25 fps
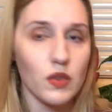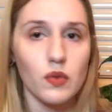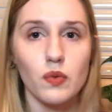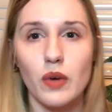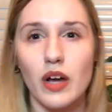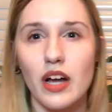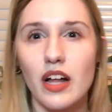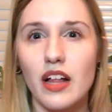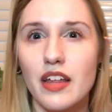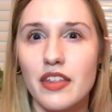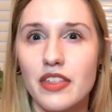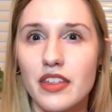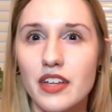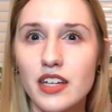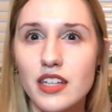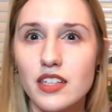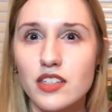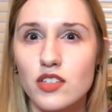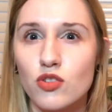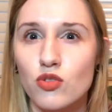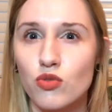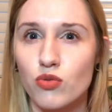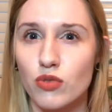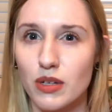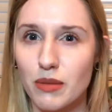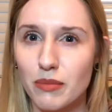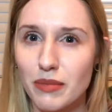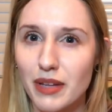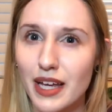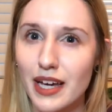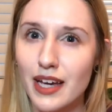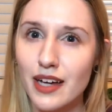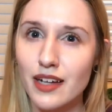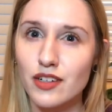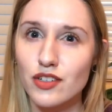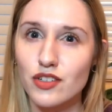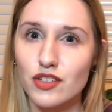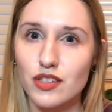well, I think it's
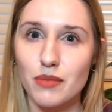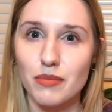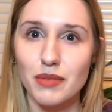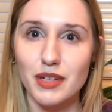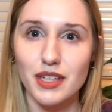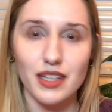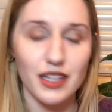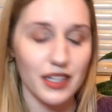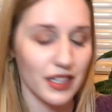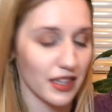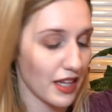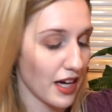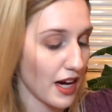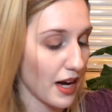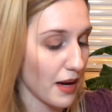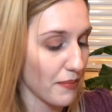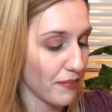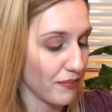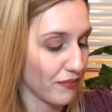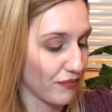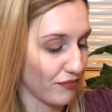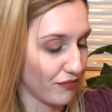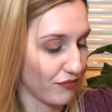Dreamland or something like that.